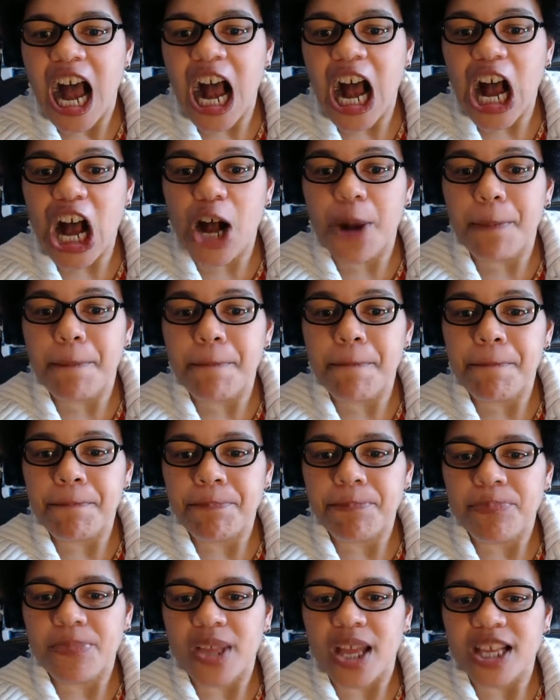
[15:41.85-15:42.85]

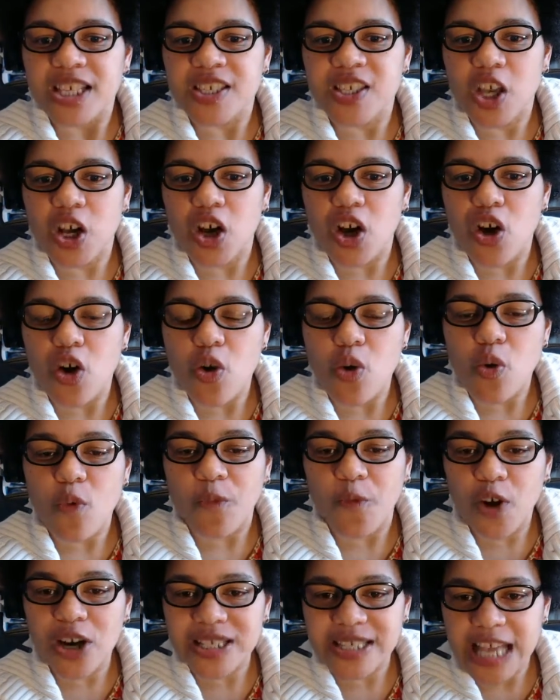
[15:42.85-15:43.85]
So,
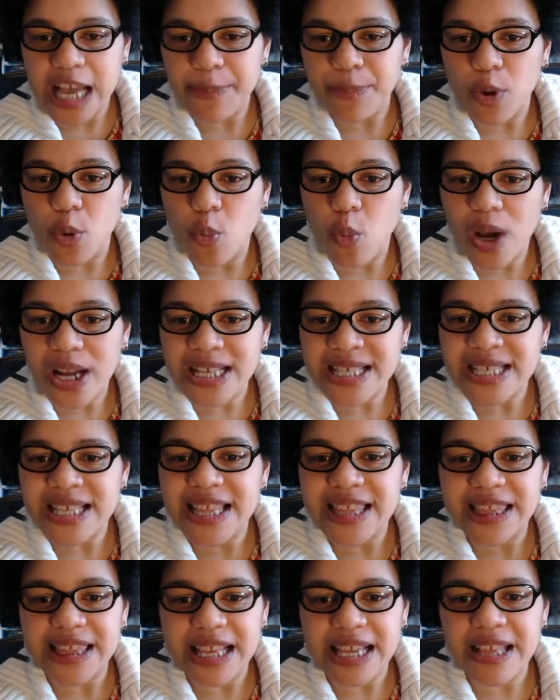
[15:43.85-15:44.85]
for example, what is
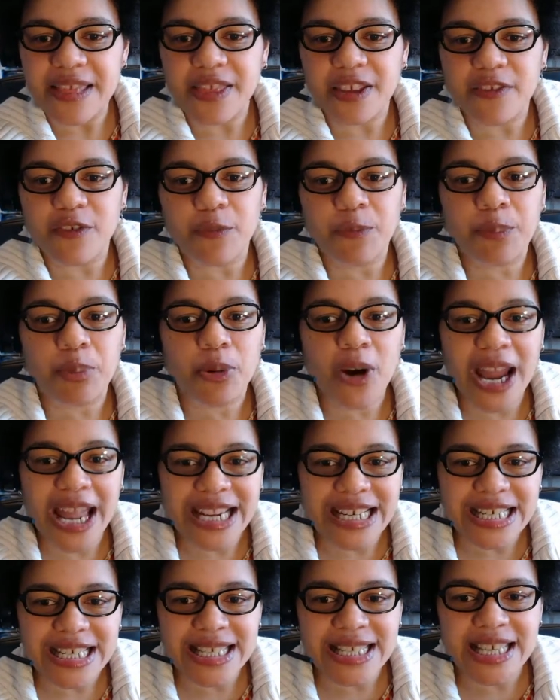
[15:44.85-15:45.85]
the length of
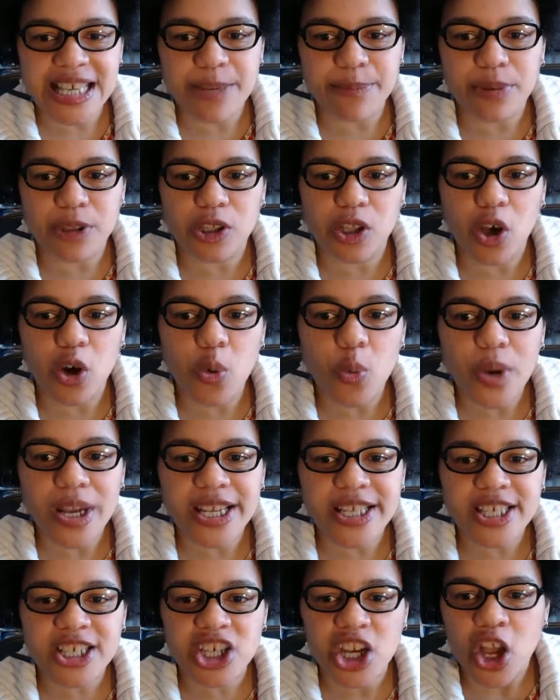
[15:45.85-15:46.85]
pregnancy below
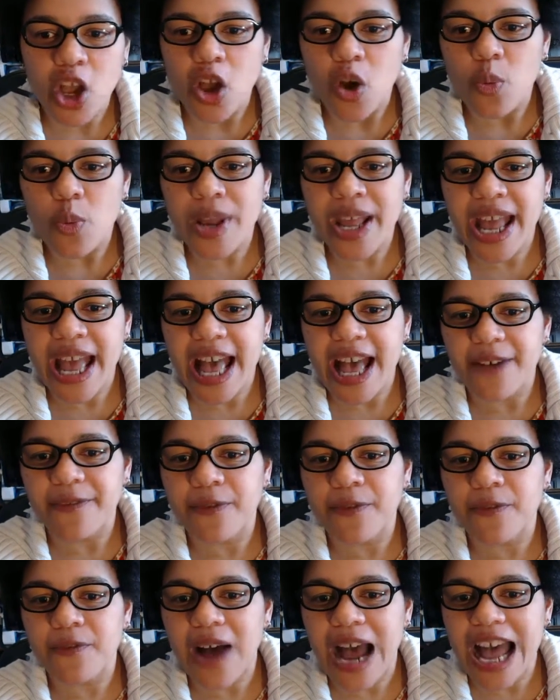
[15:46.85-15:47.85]
which we have
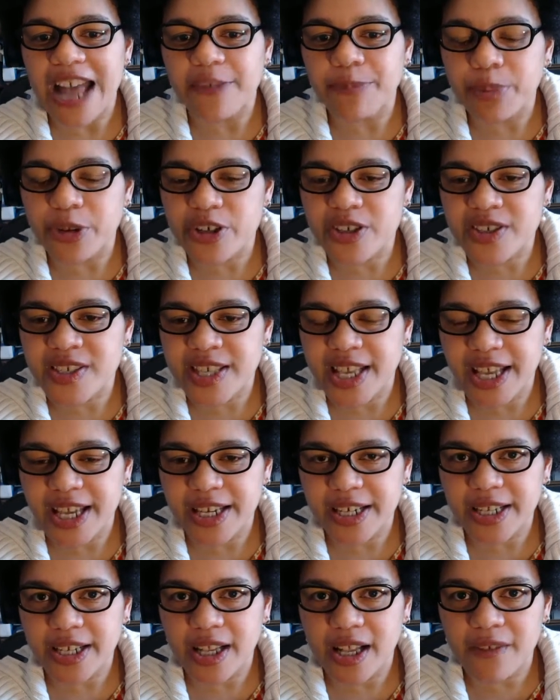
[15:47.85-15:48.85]

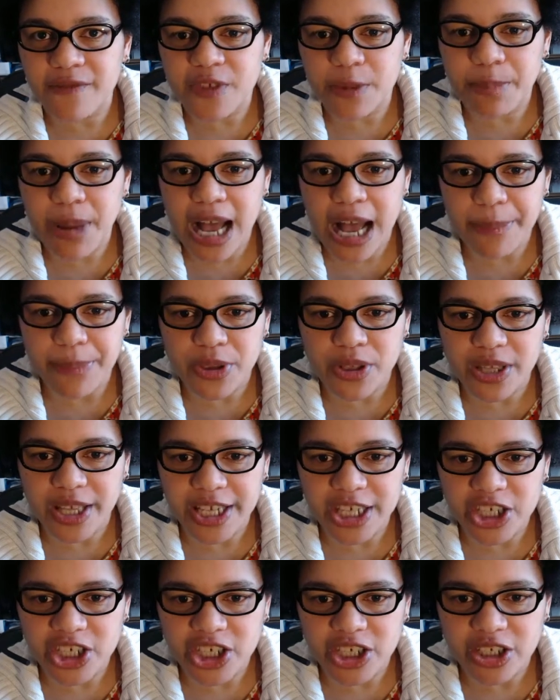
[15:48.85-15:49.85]
5% of the
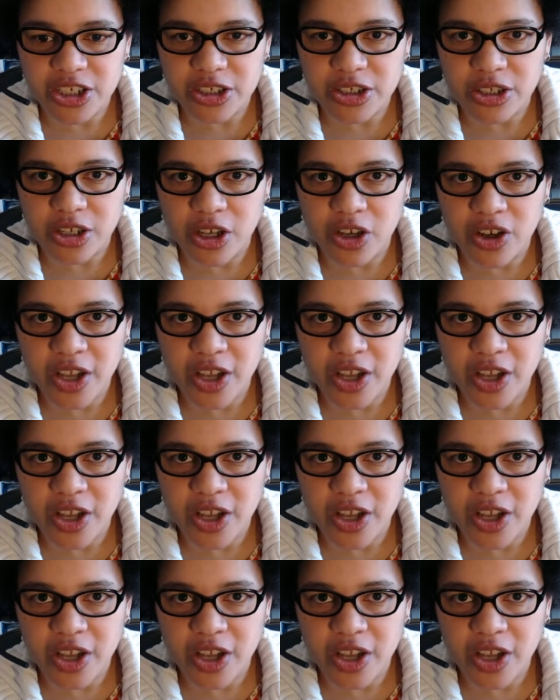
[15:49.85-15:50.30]
population?